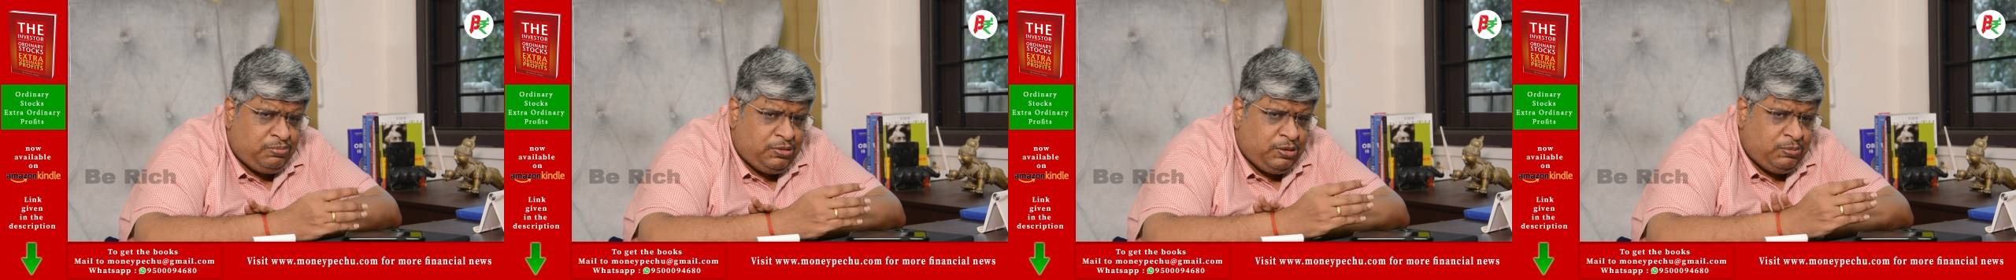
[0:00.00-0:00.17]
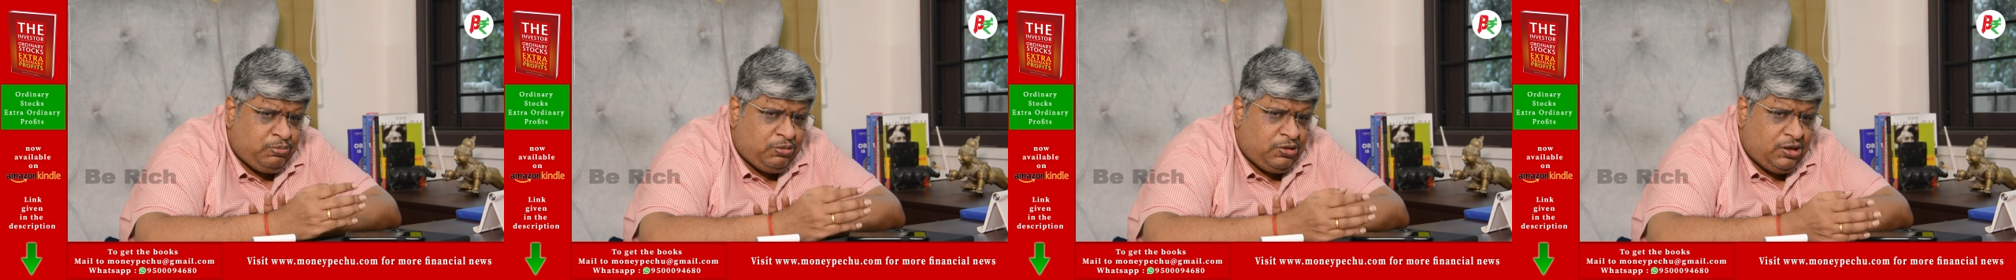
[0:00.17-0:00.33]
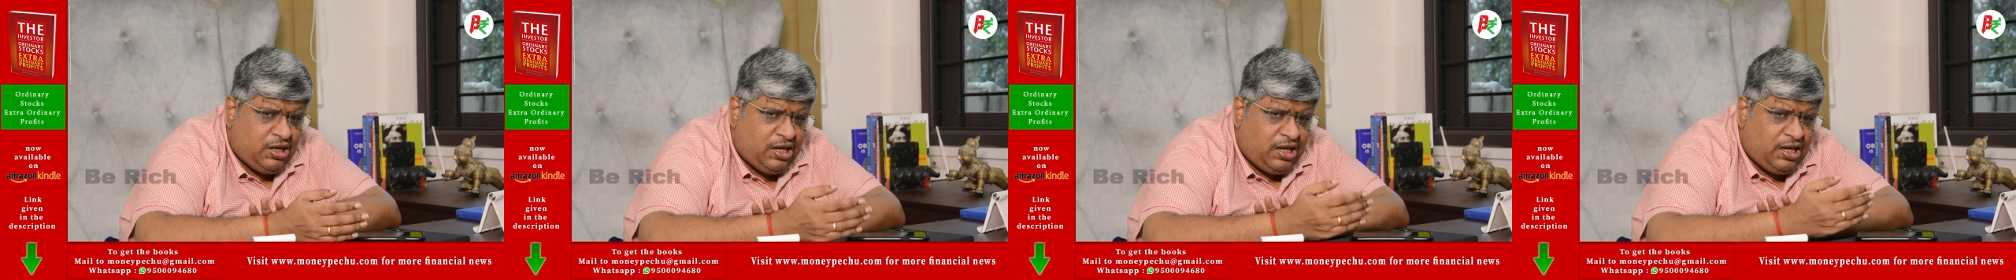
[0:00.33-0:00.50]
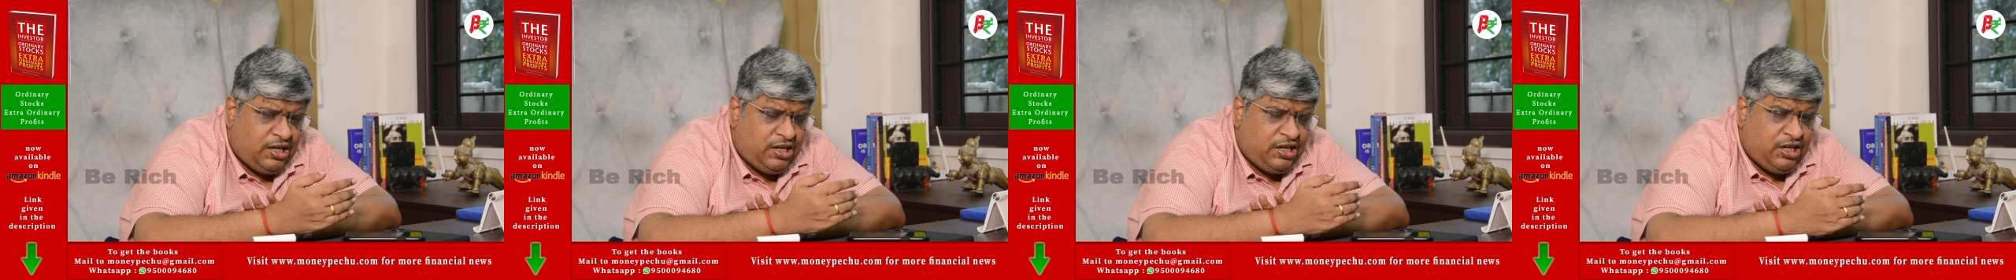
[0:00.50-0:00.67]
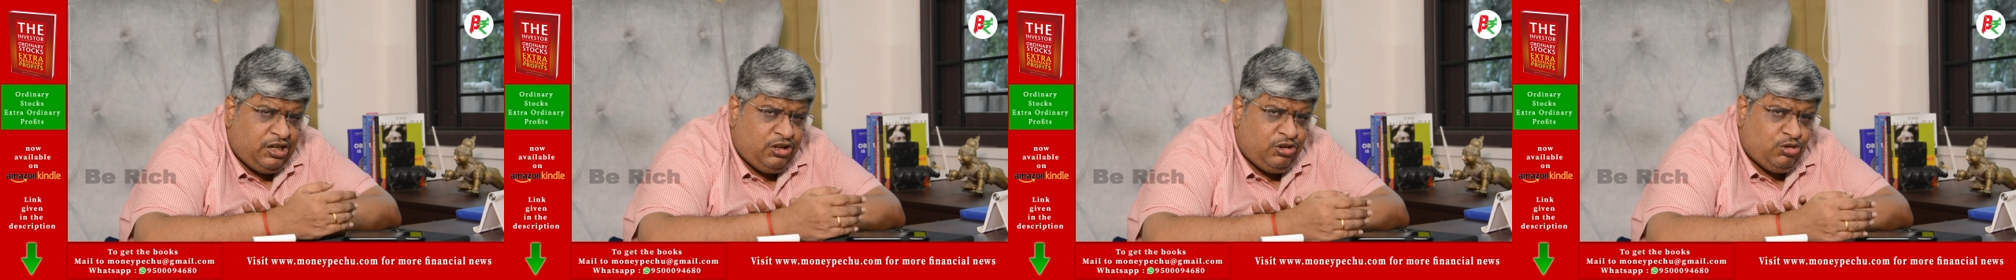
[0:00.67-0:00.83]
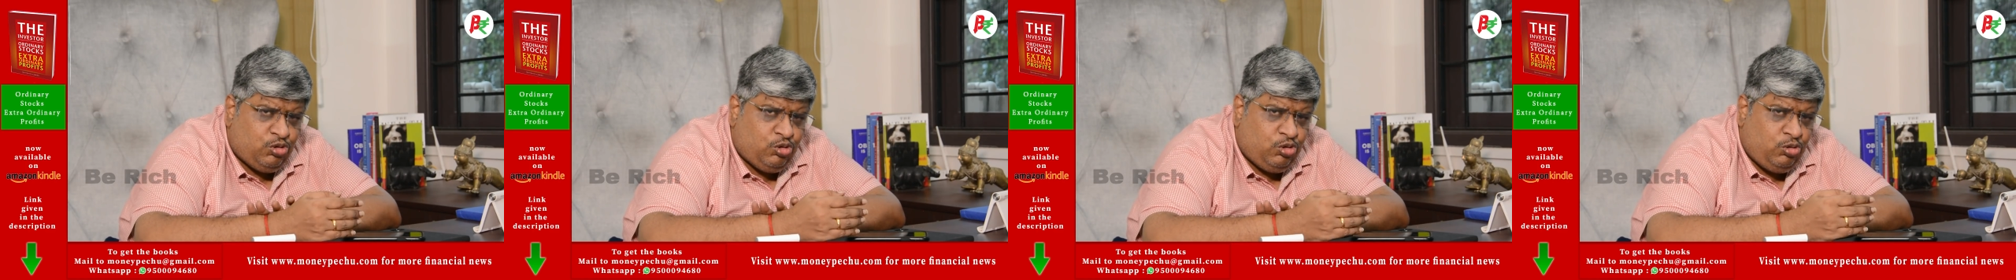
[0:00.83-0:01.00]
people
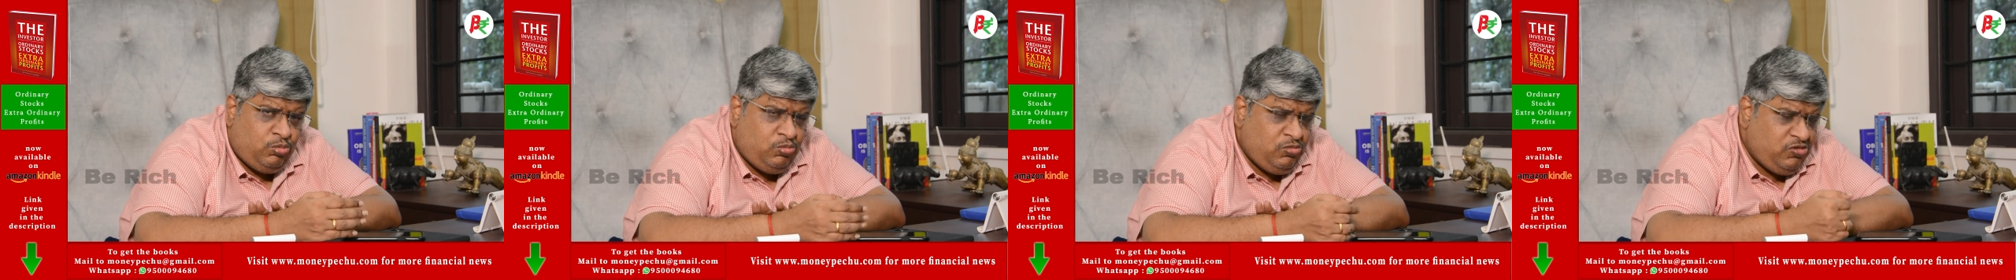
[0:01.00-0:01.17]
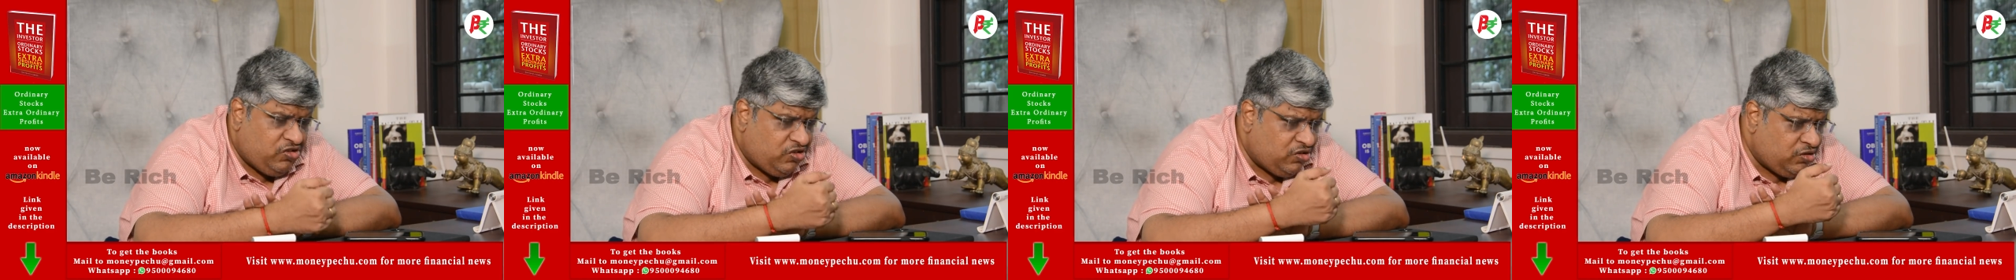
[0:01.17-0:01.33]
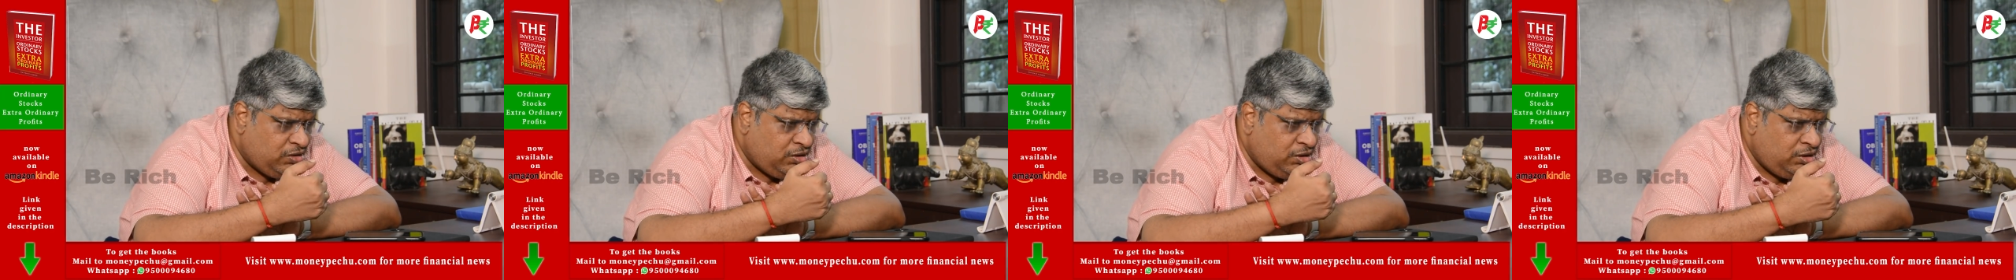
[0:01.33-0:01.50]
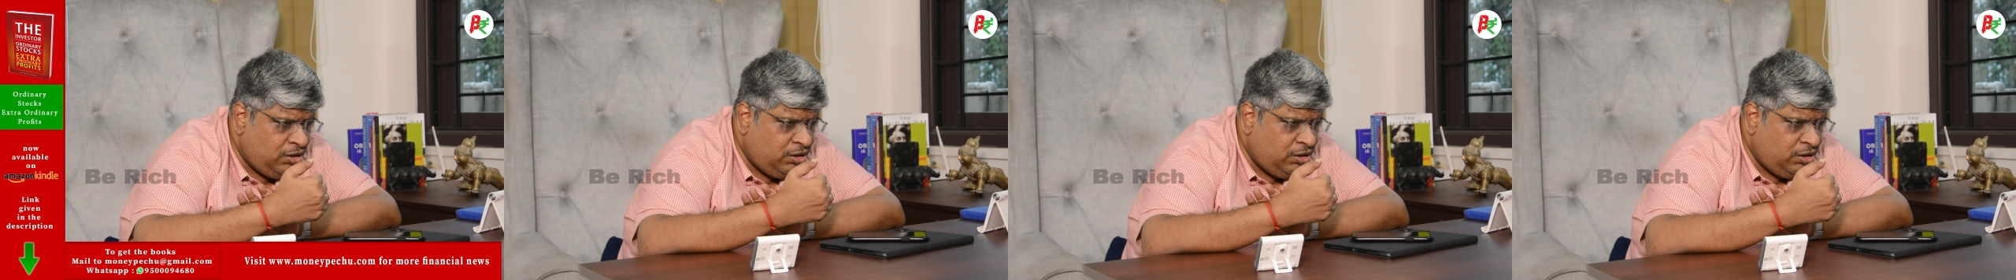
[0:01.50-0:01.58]
hiring rooms